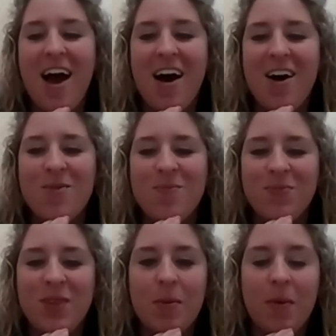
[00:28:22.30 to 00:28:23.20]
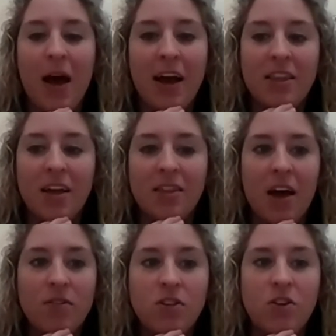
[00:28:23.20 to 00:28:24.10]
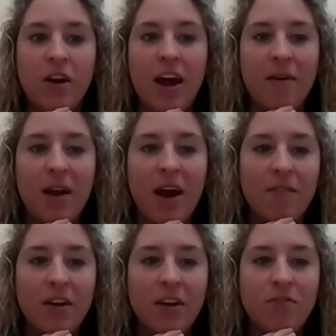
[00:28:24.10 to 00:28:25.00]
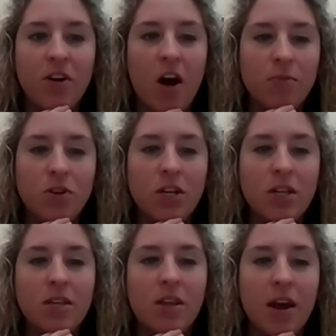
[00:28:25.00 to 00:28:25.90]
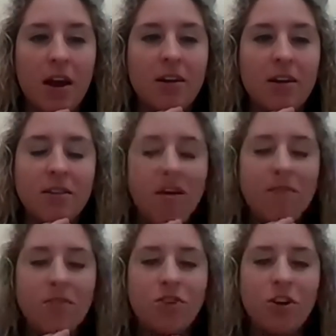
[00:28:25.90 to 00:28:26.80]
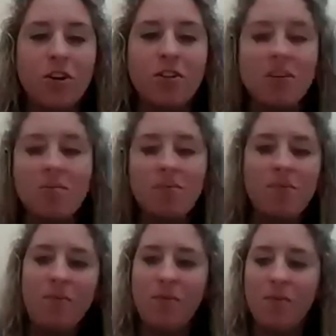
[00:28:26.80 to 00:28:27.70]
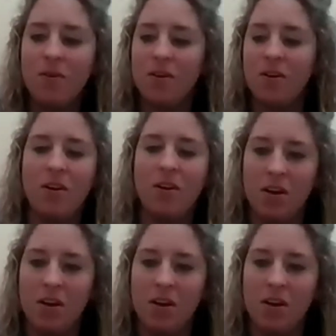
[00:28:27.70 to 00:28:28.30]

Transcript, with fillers: Um, but I thought that was great. I mean, having different options and that kind of stuff for sure. Good.